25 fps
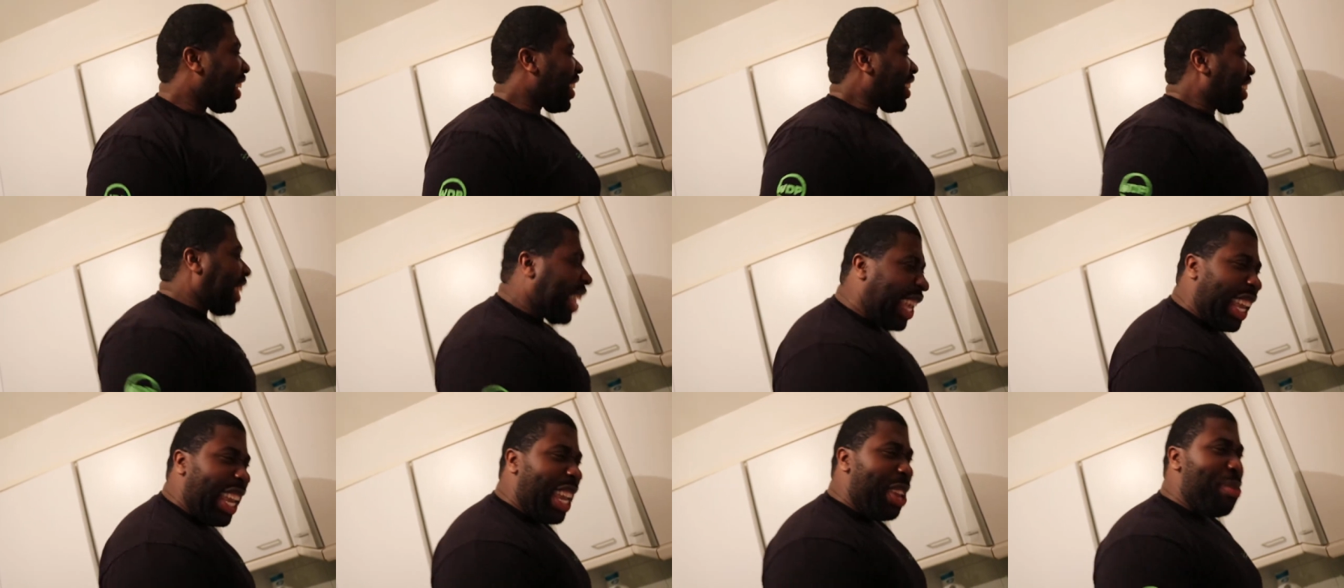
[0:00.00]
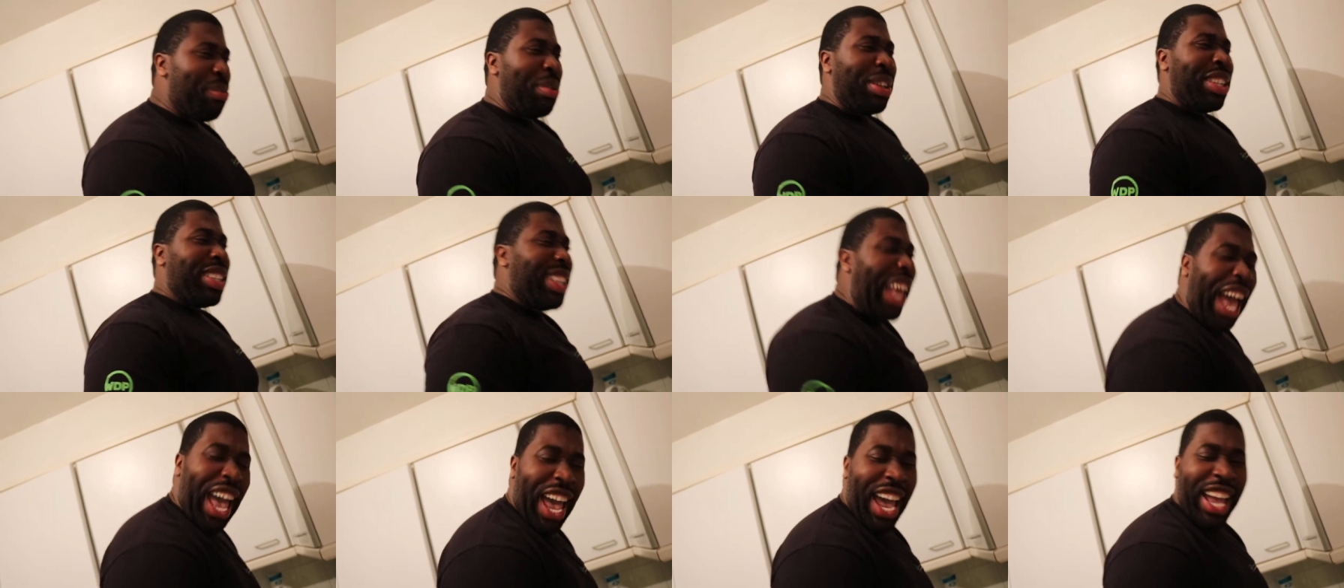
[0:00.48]
Team
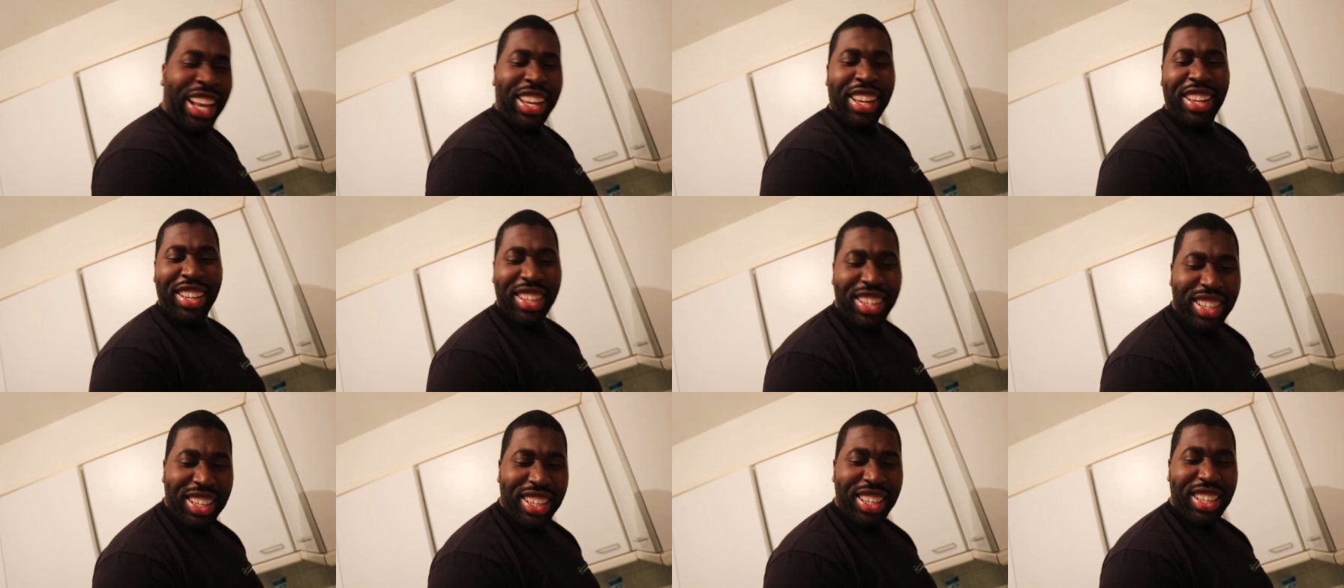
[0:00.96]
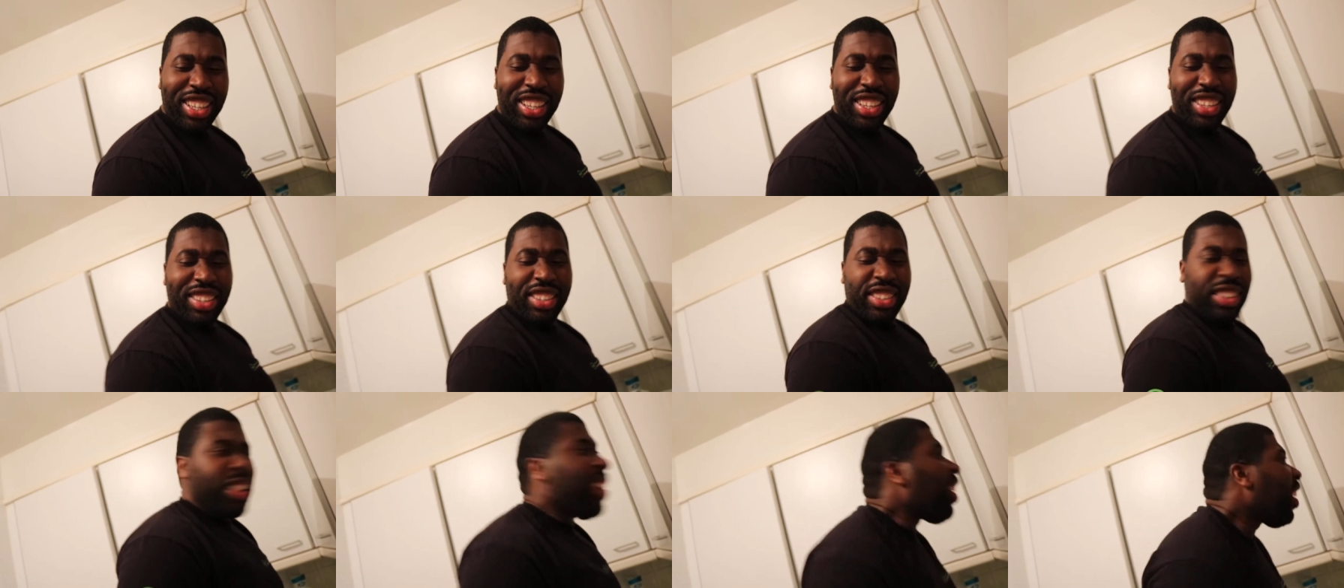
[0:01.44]
Dad.
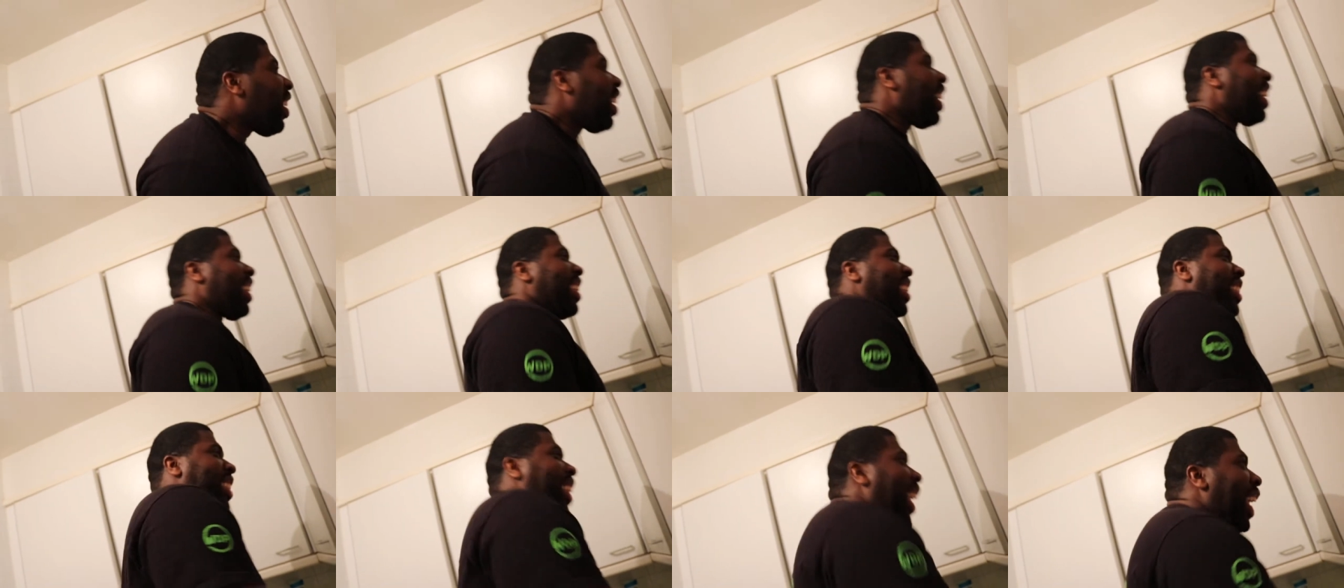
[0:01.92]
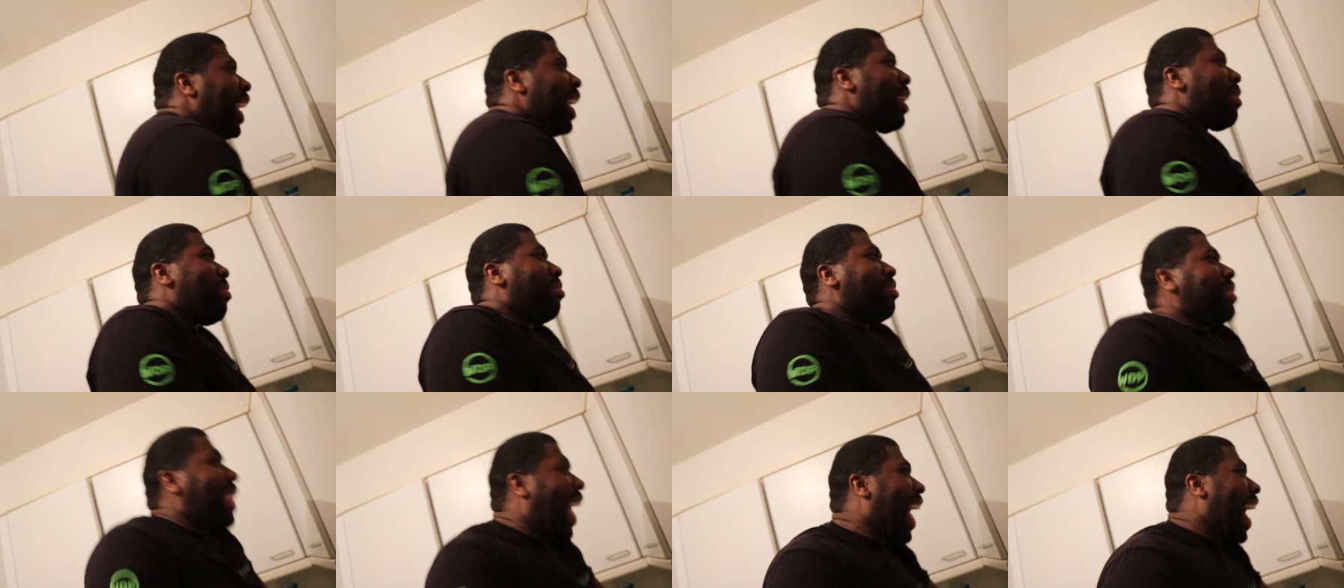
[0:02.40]
Team Dad.
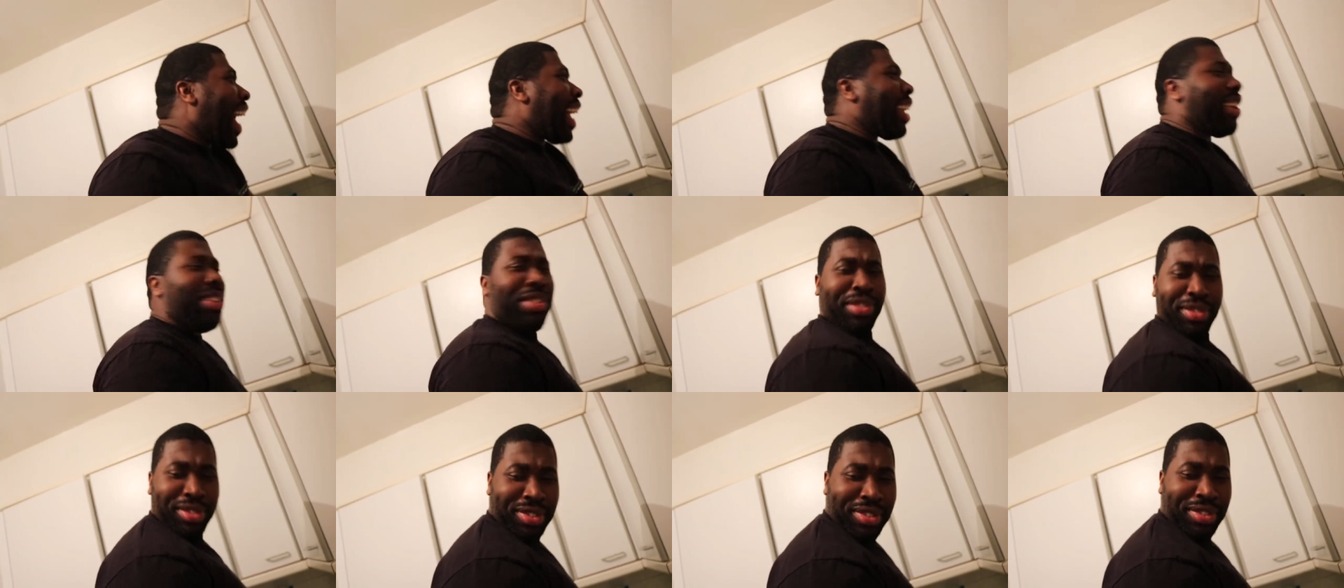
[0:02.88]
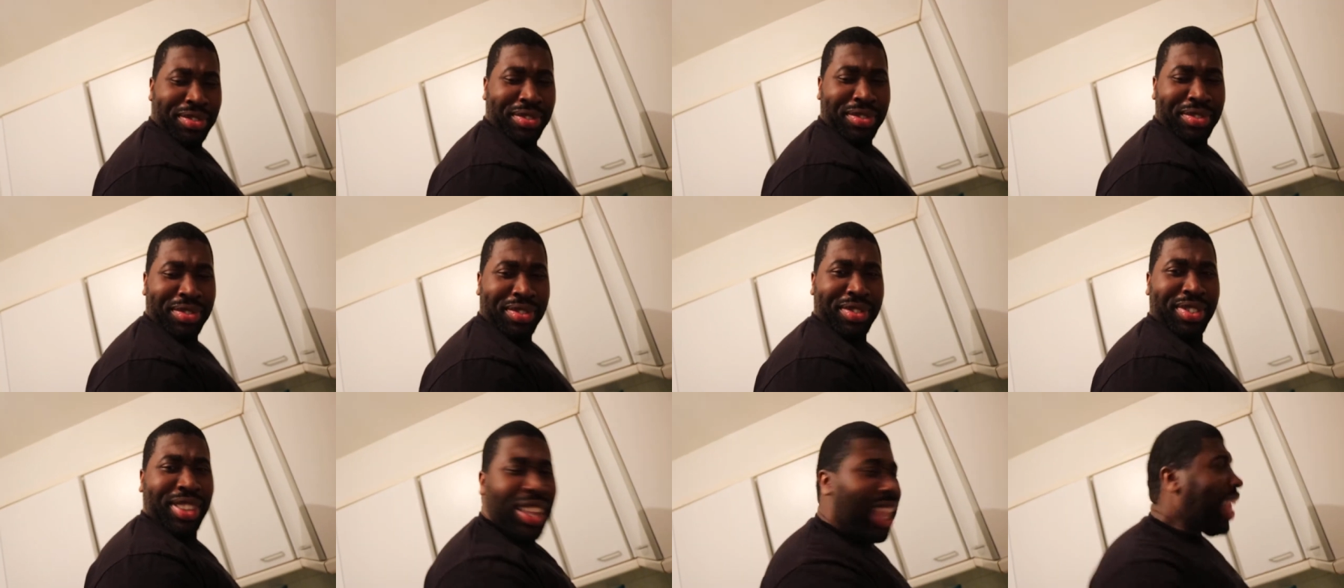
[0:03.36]
Team Dad. Team
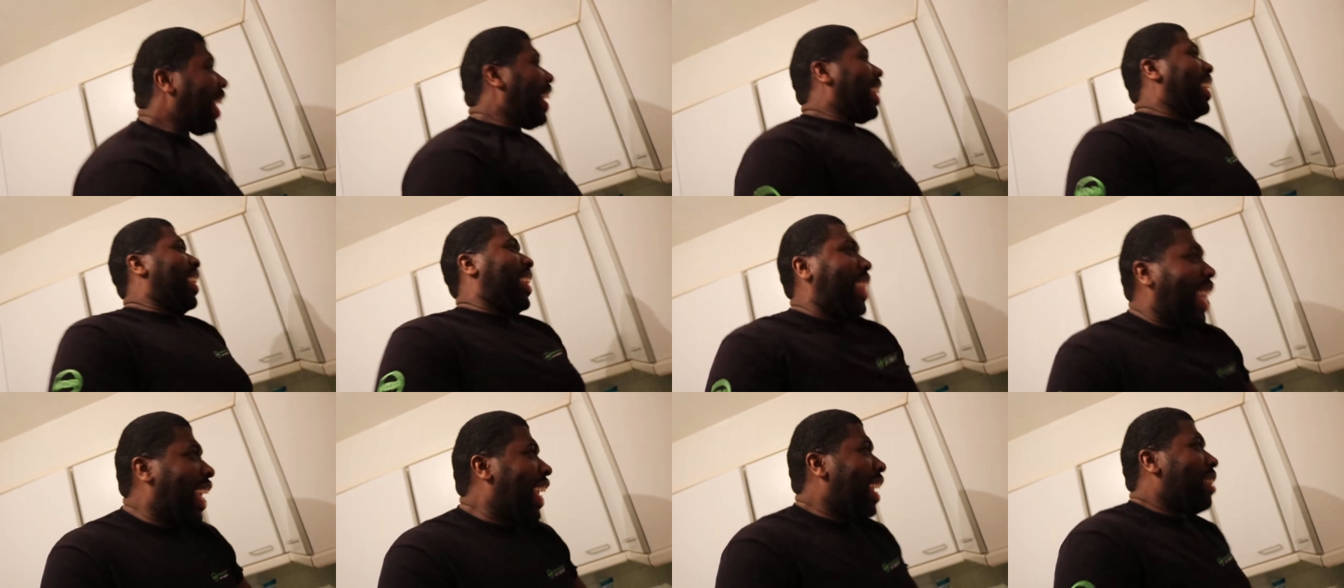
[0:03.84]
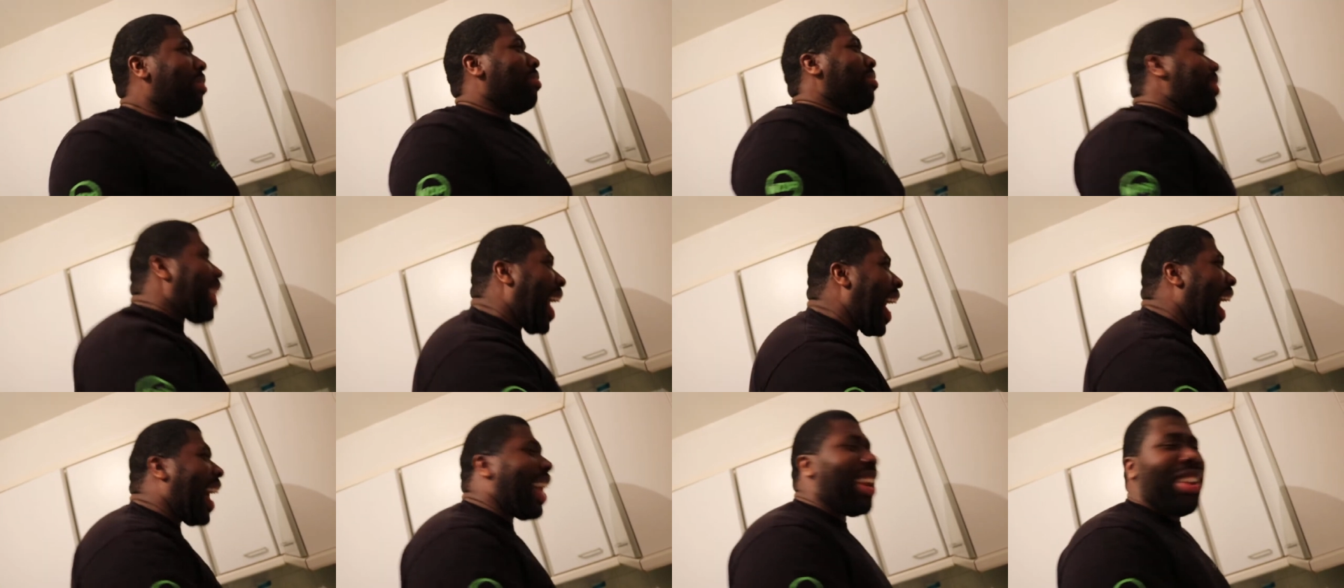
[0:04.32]
Dad. Team
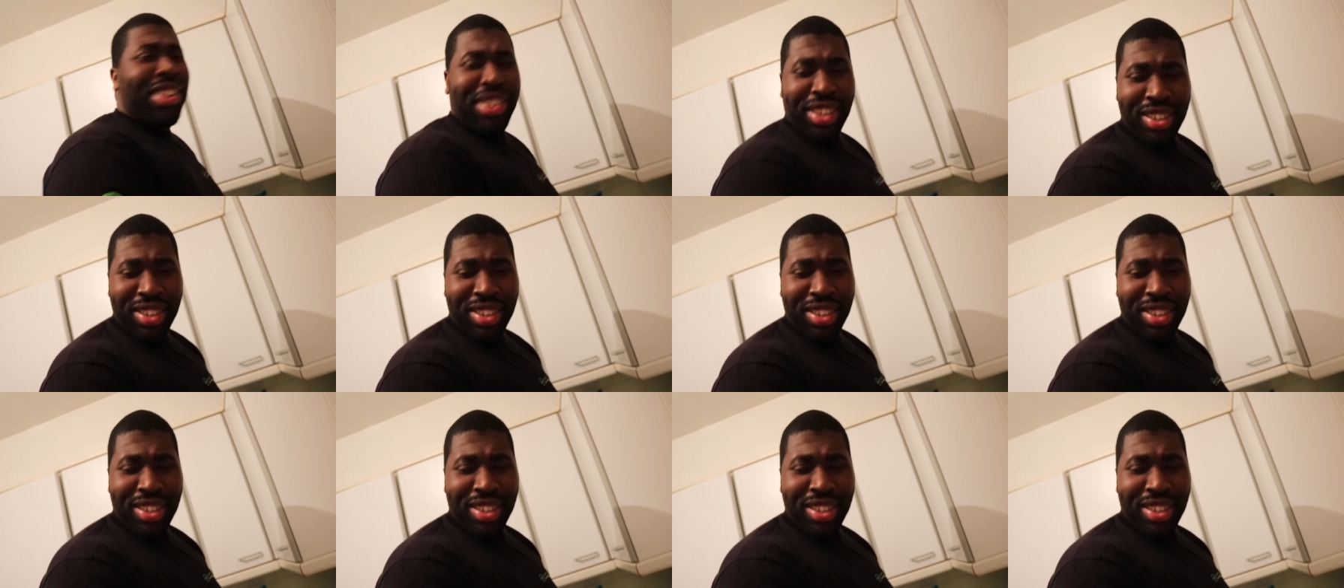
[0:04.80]
Dad.